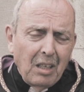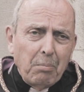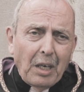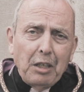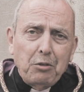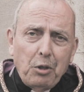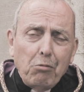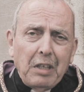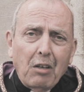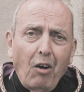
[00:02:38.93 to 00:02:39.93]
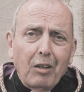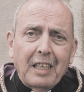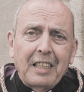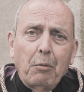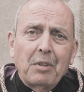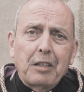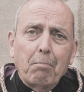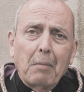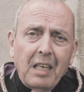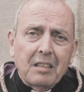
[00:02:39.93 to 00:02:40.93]
but I do recall that he was a
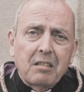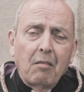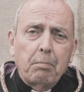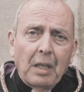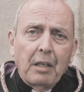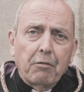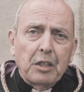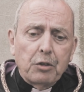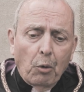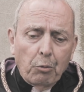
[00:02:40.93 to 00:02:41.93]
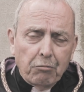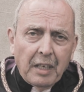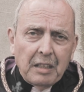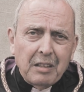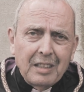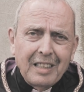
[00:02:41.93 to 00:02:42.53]
master builder in his own right.